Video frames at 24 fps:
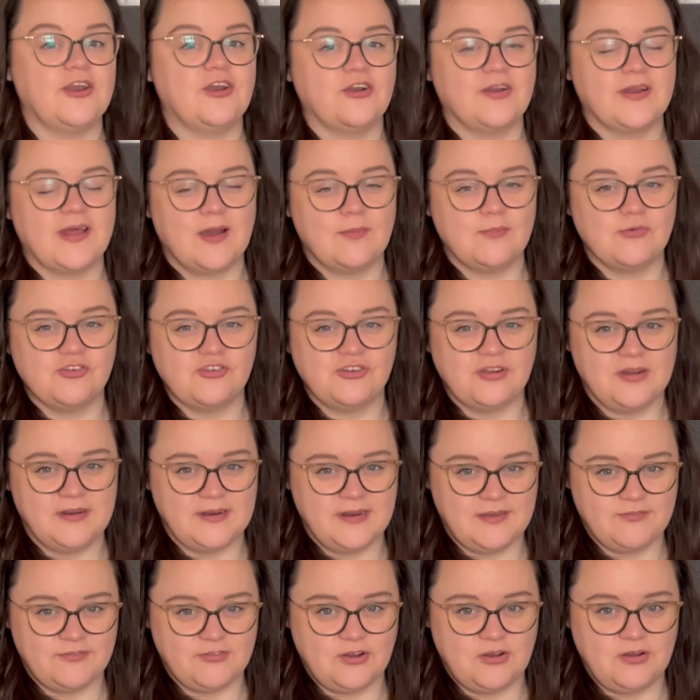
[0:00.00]
on how much yarn
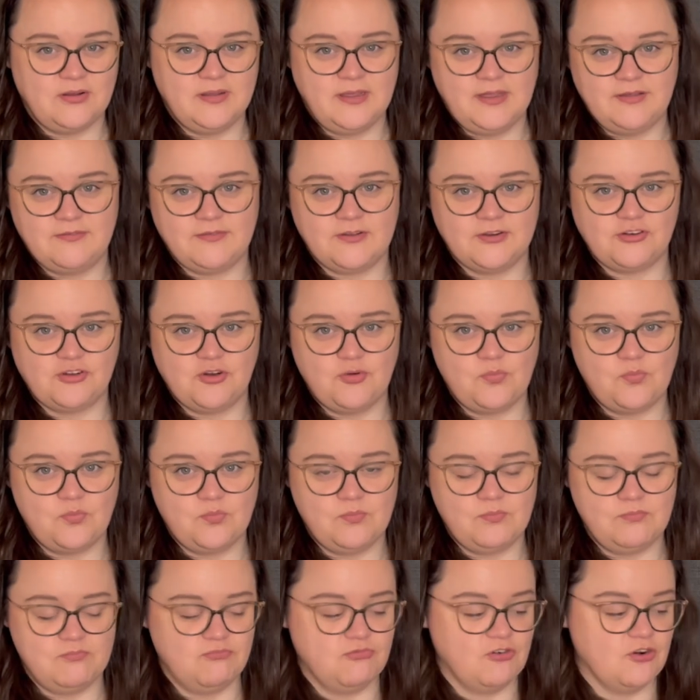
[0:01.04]
I've got. If I don't
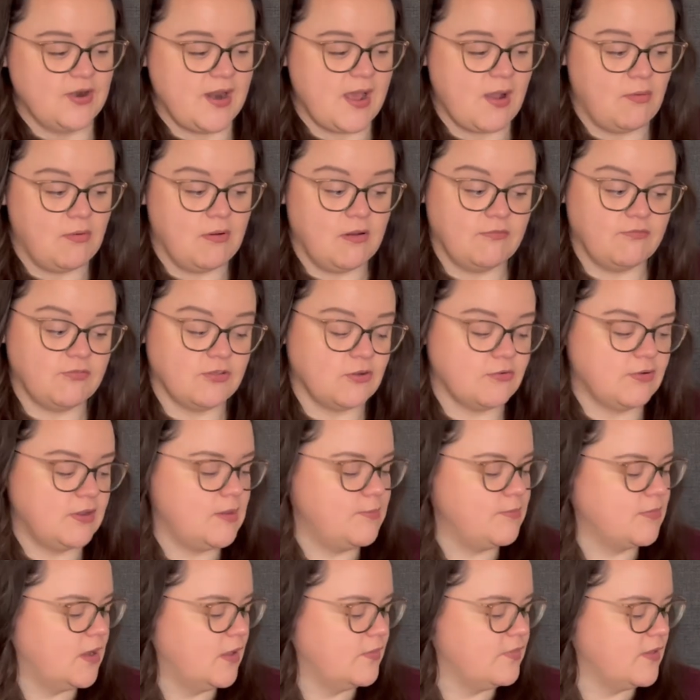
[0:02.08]
run out of the
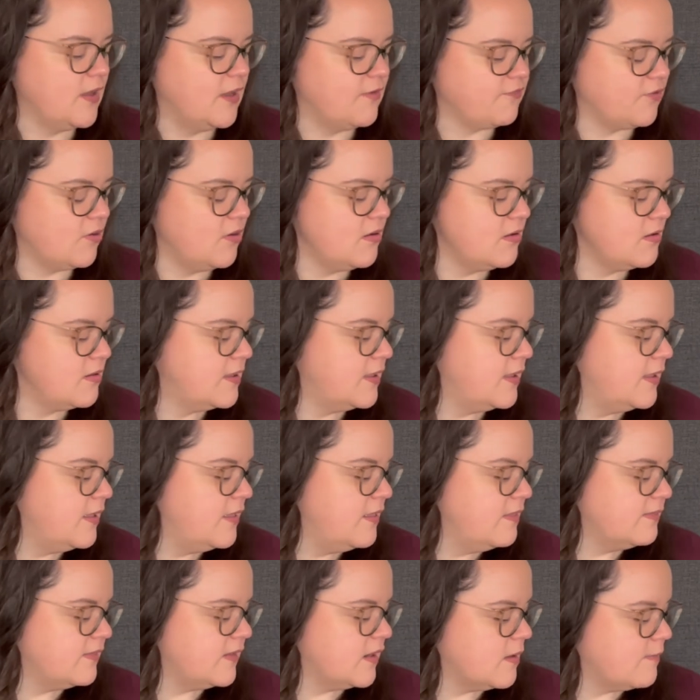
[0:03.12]
cream yarn that I've got,
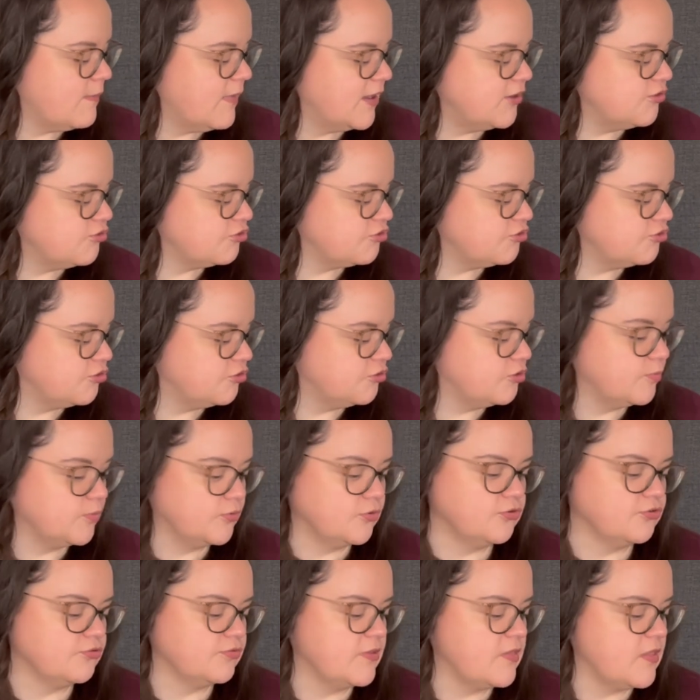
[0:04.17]
then I might just do the
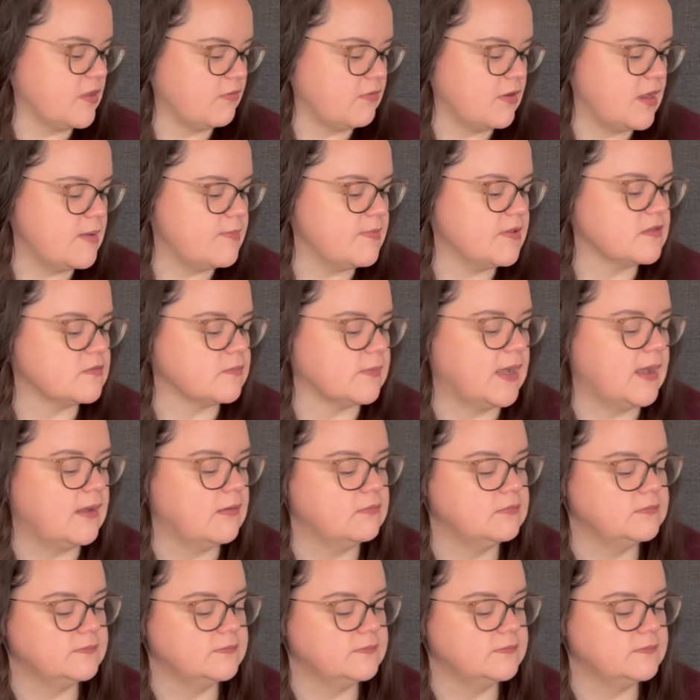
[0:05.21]
border in the cream as well.